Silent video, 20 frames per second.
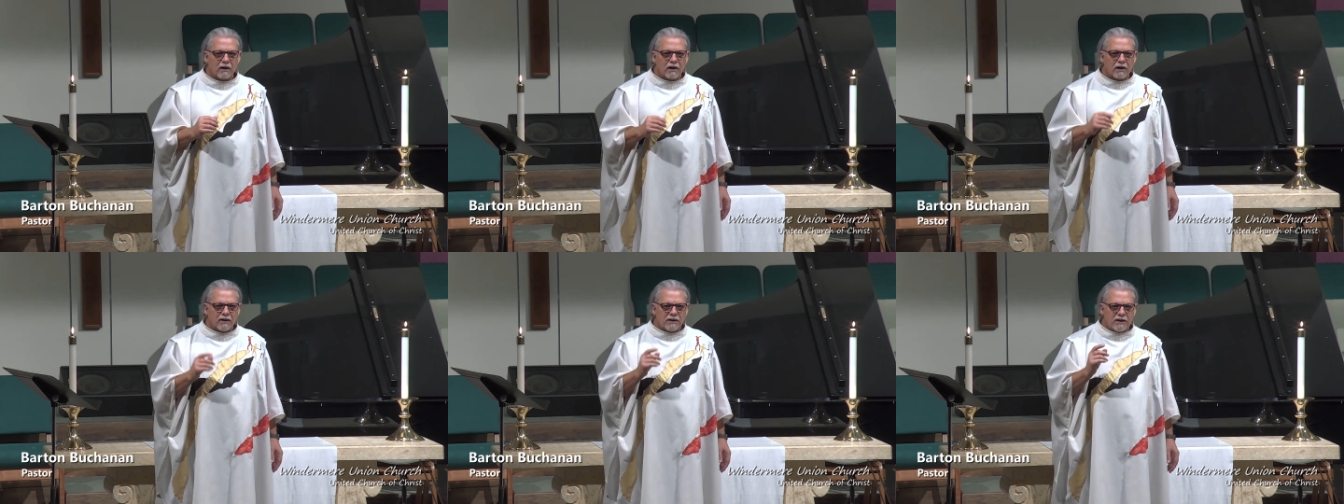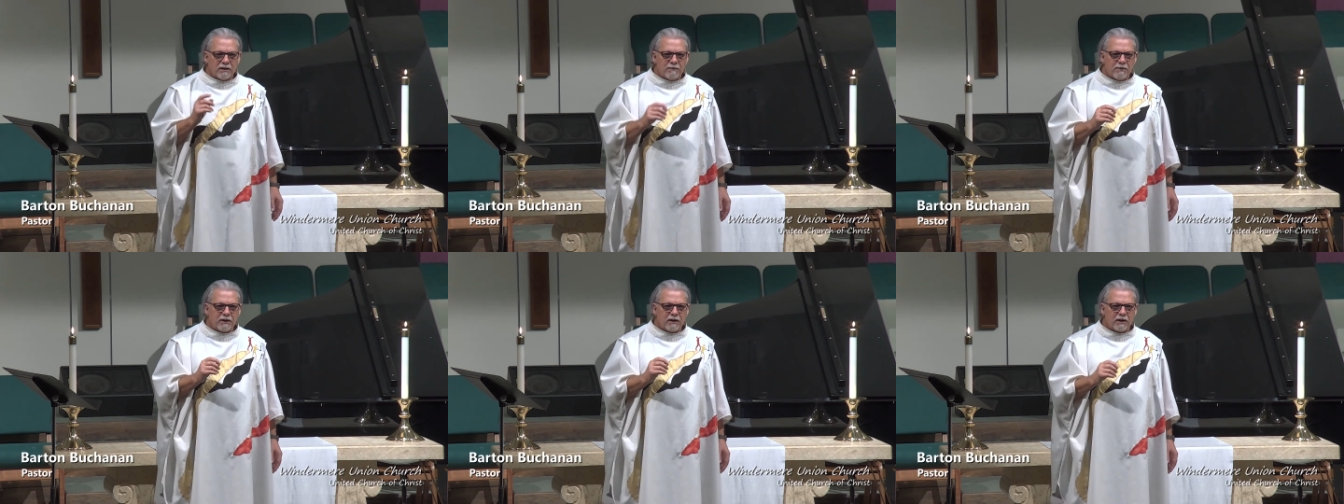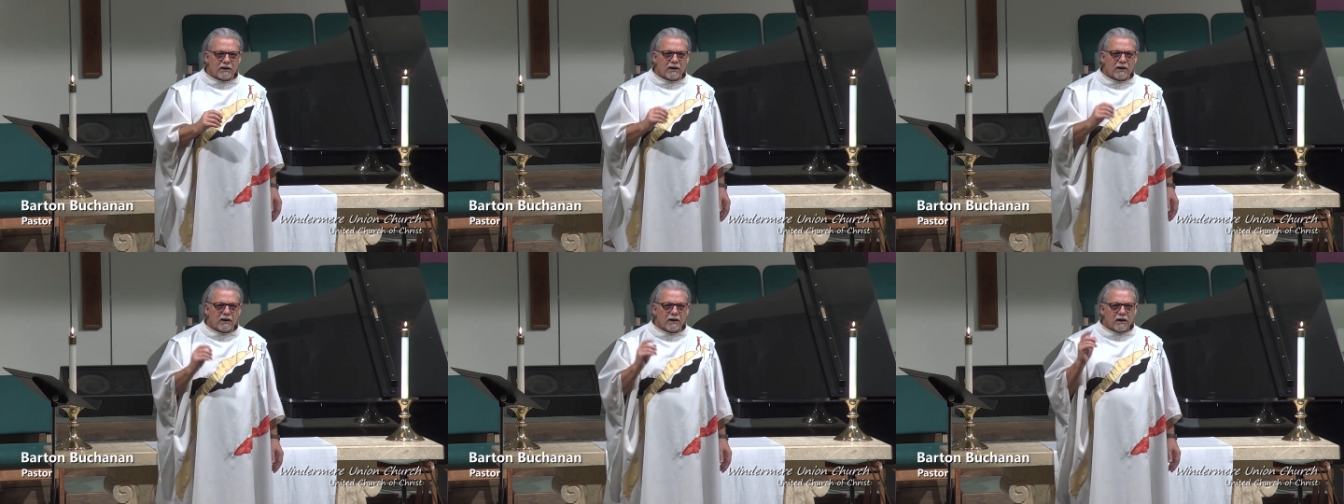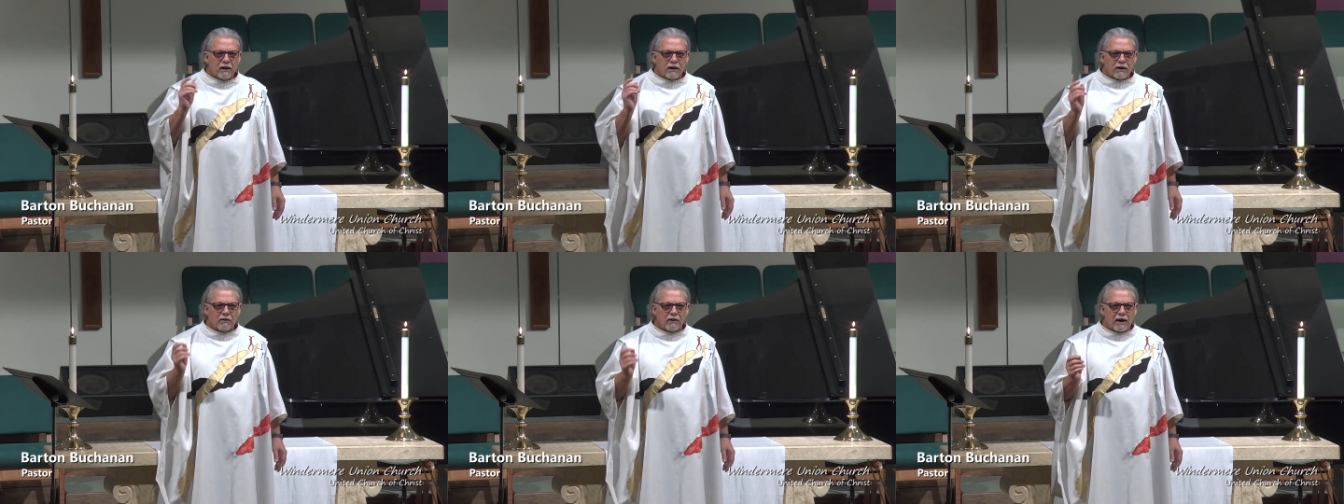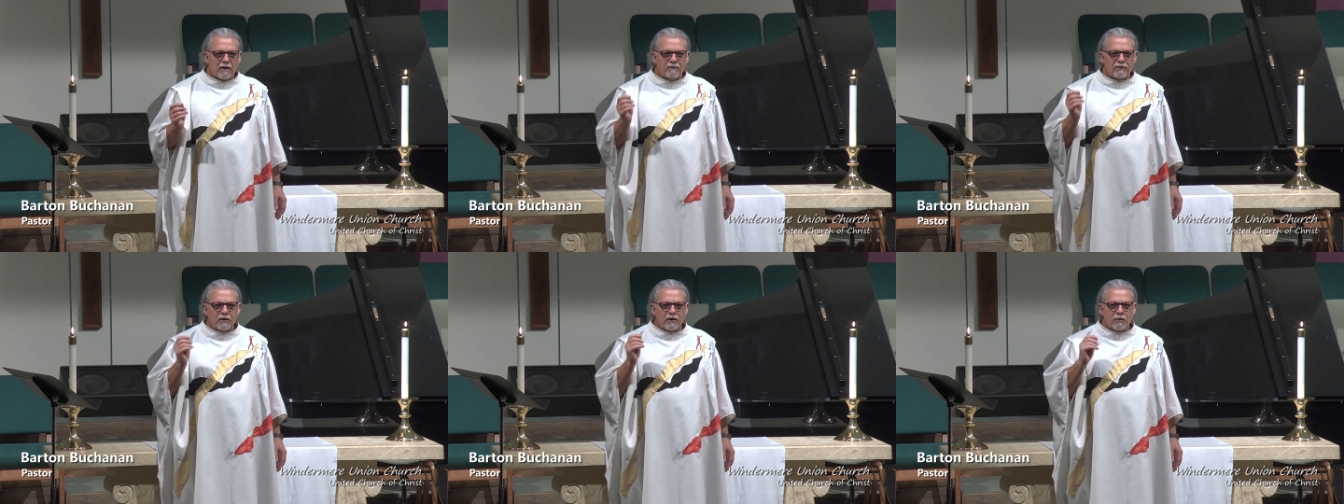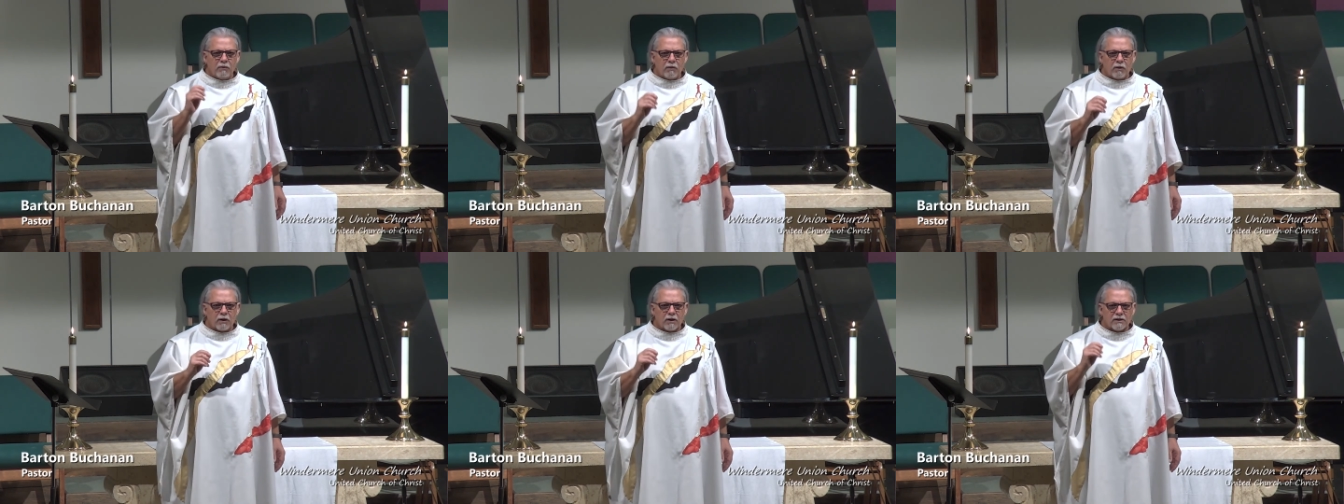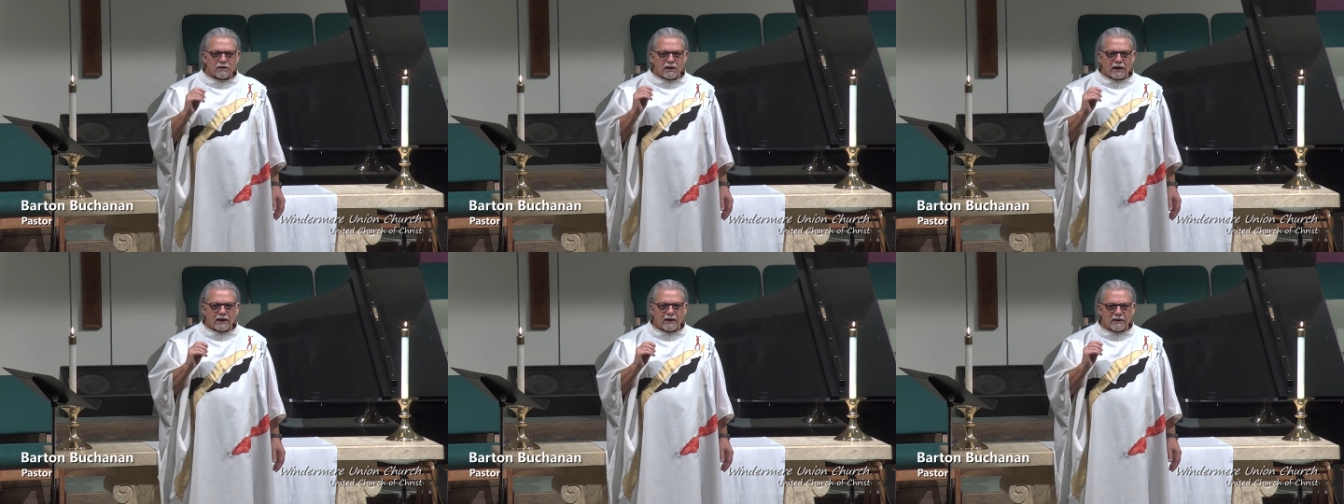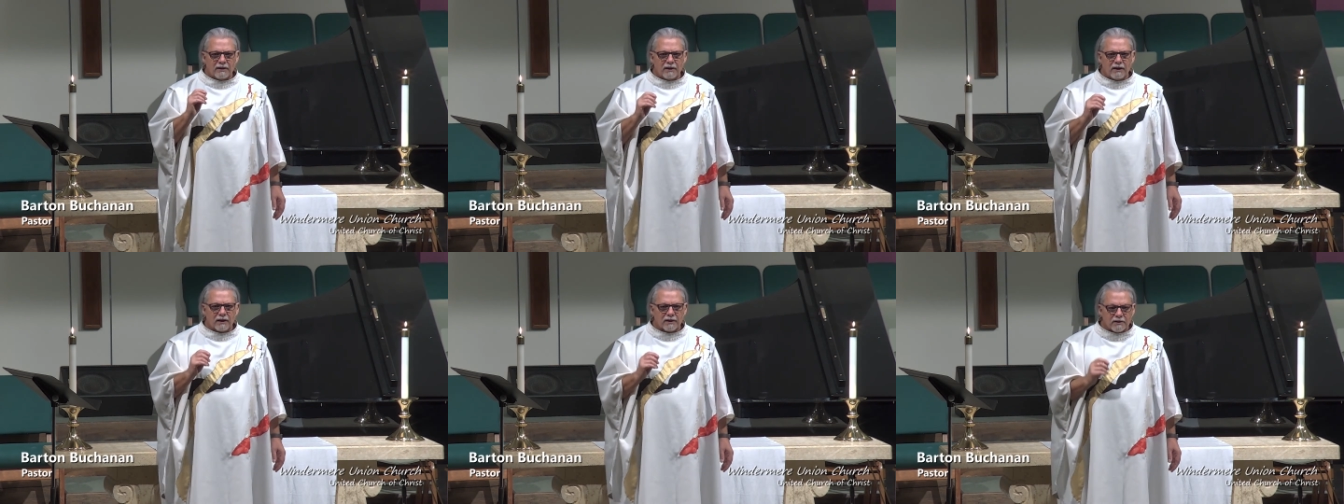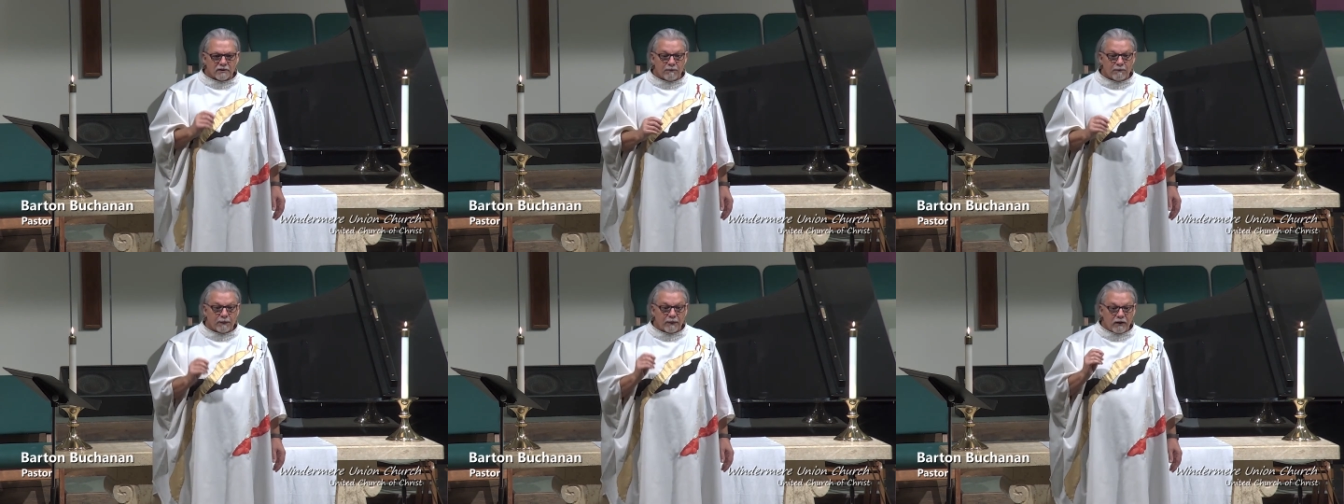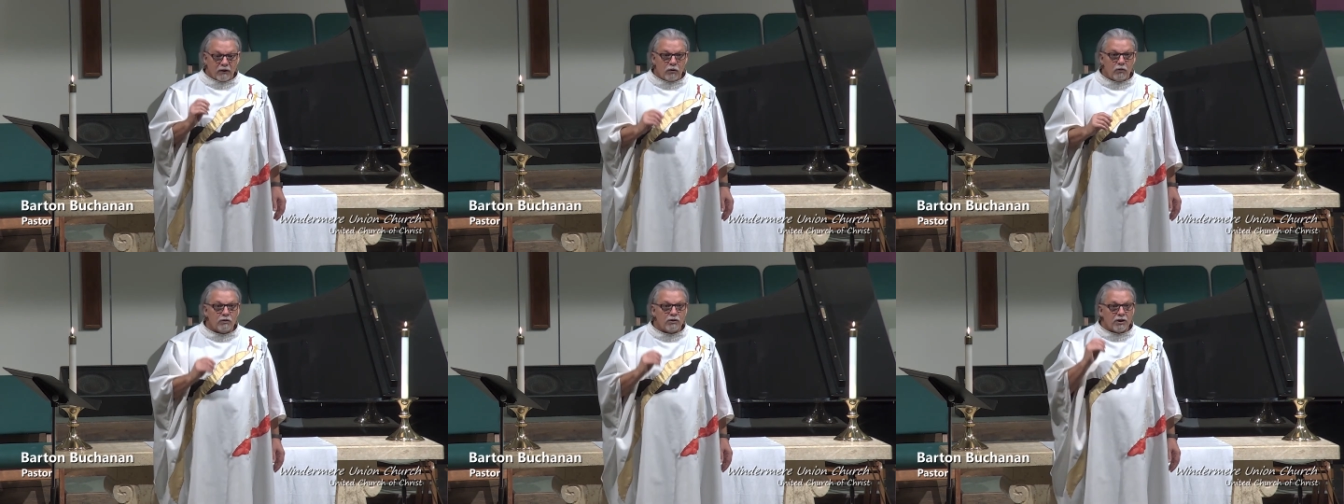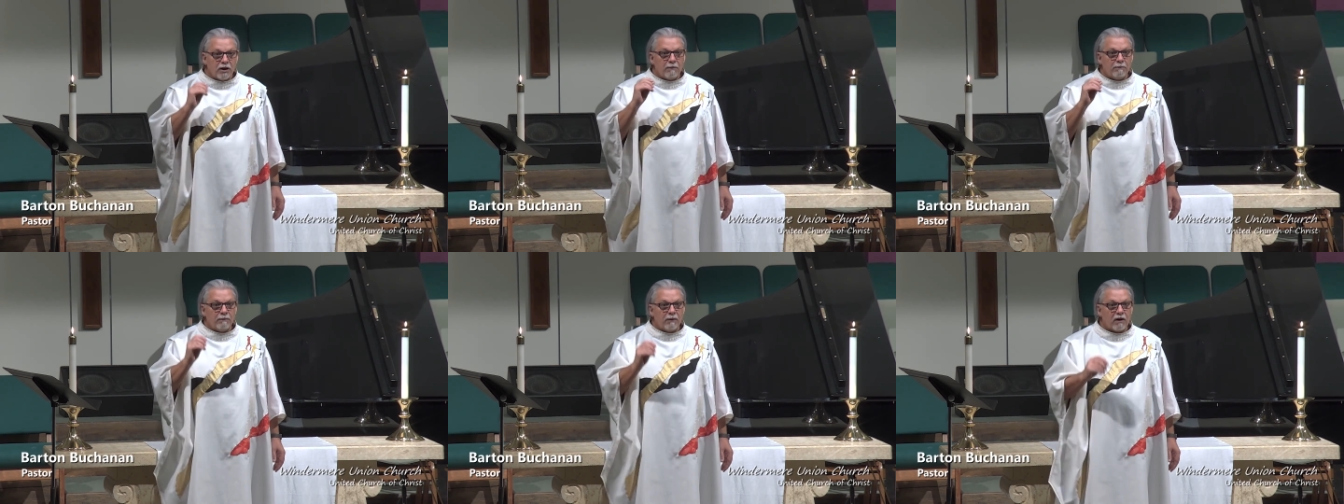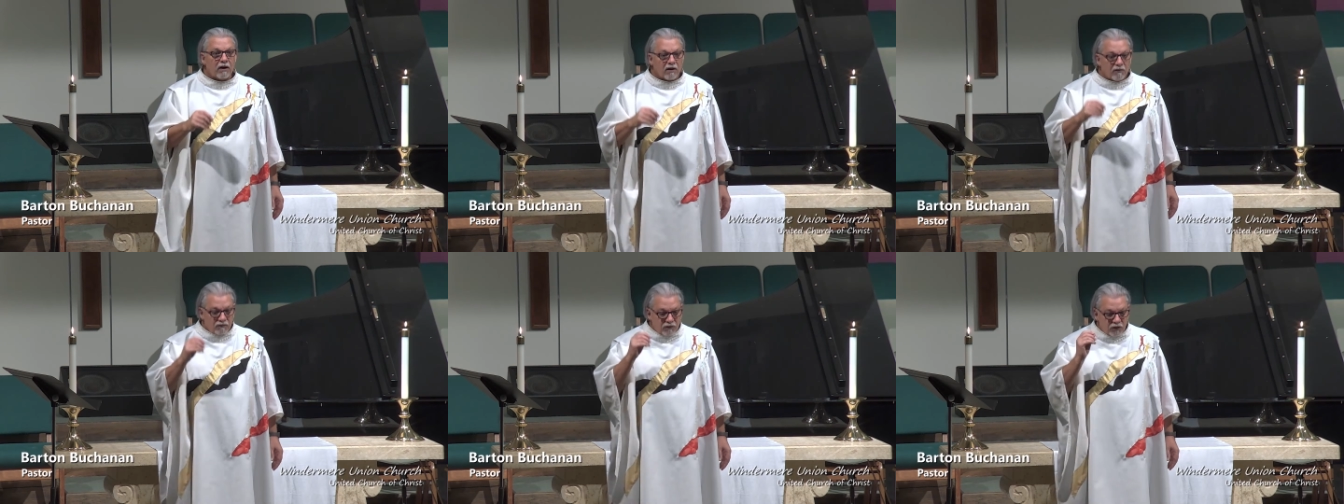Typically, gravity works like this you jump off,